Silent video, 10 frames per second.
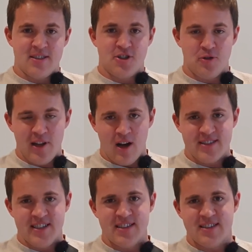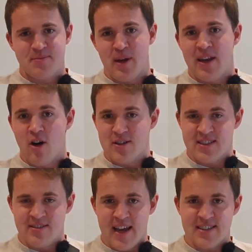The 3 last years has been in
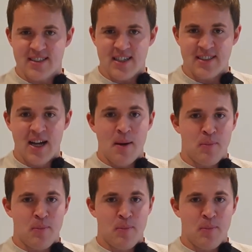Austin, Texas,